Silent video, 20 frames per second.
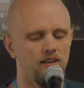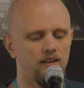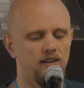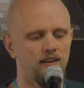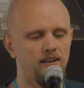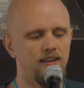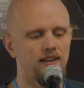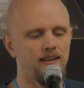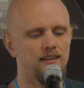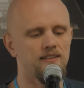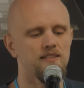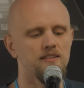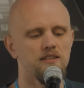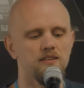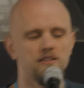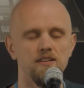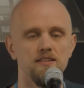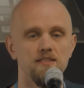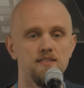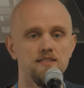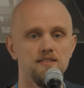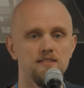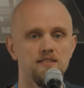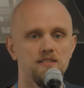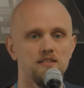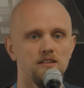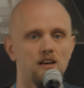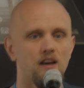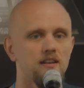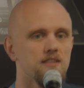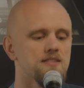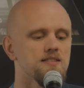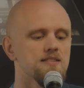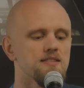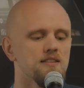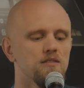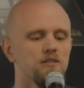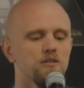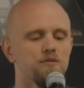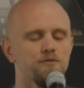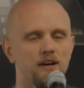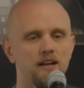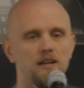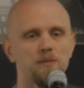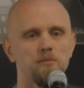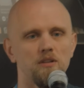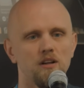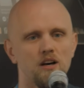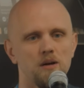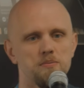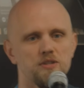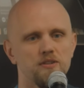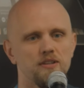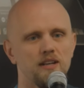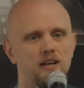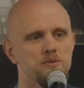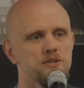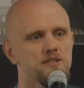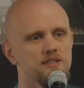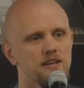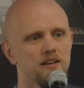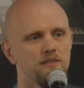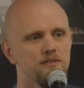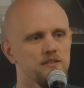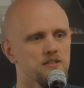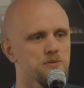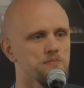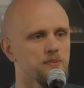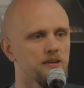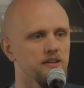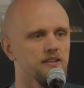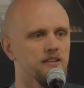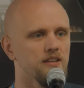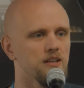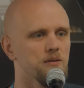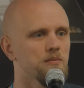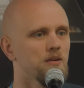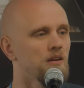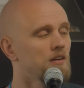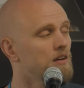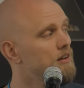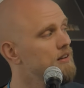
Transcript: And there is not a single viable option outside of this paradigm.